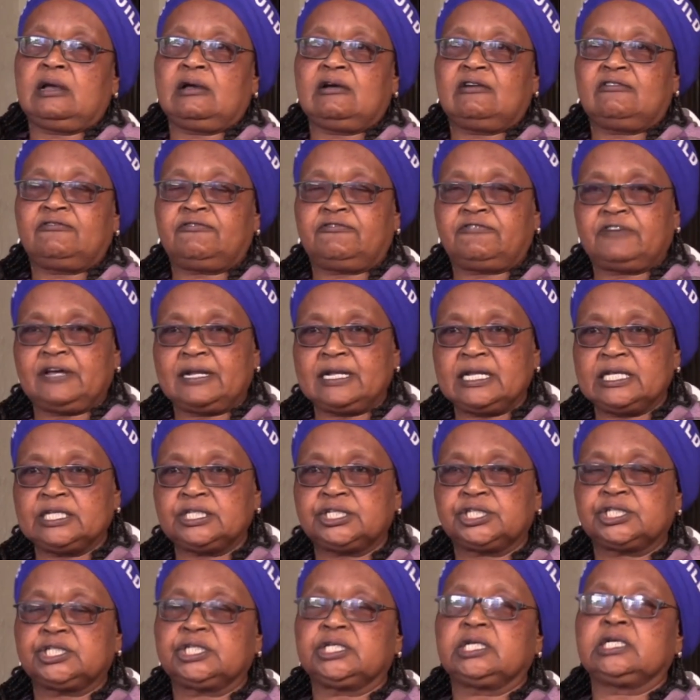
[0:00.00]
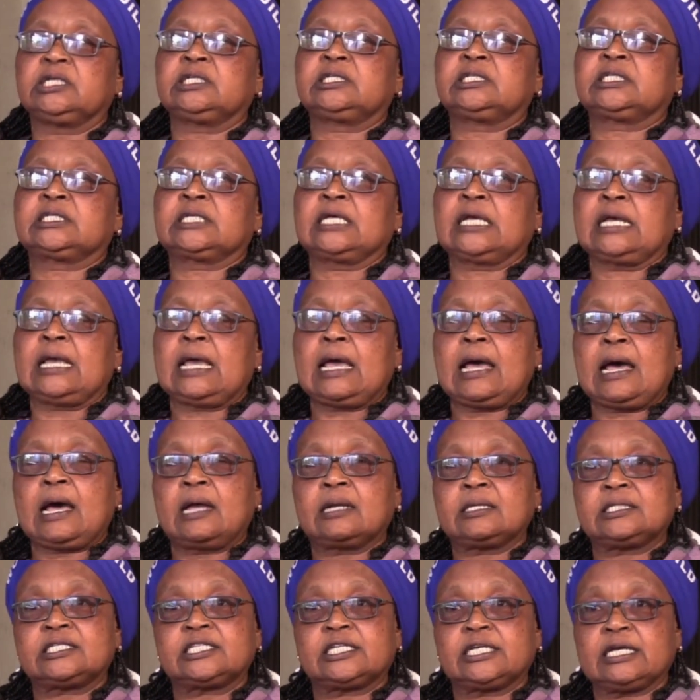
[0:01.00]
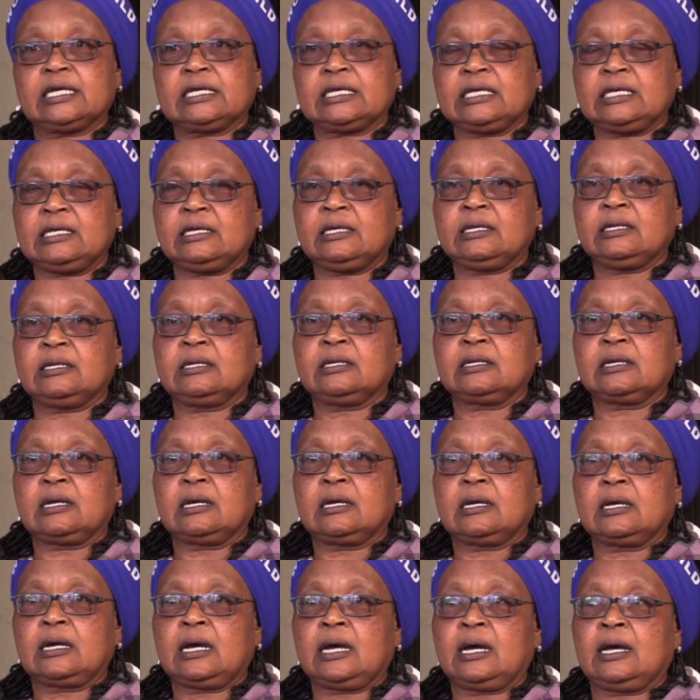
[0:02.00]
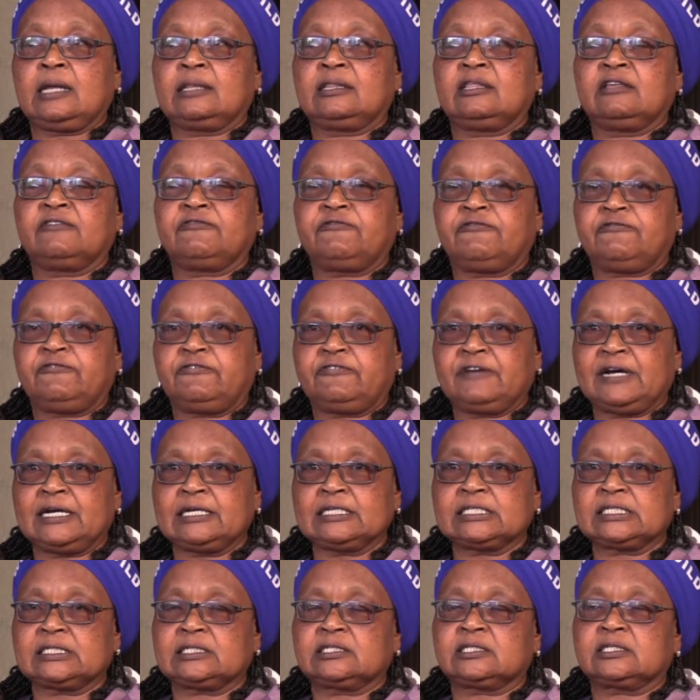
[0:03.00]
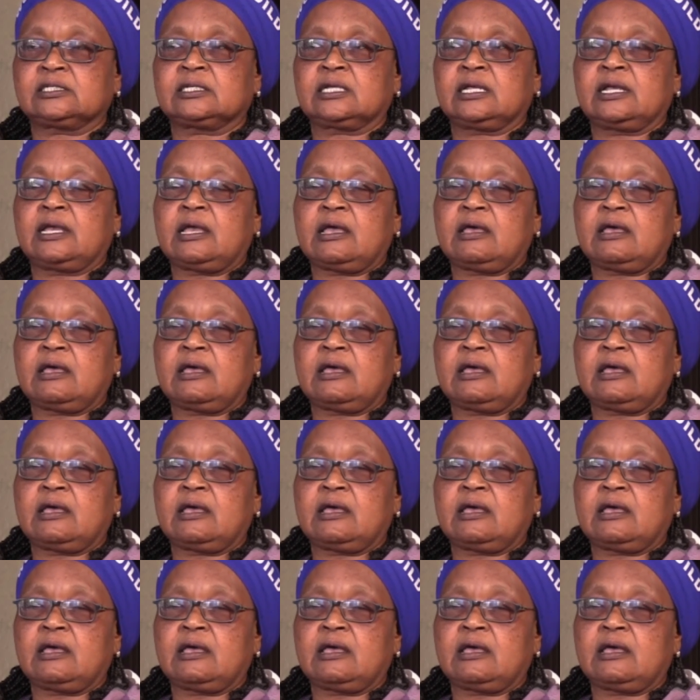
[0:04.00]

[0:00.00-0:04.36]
furnish it, and take in the first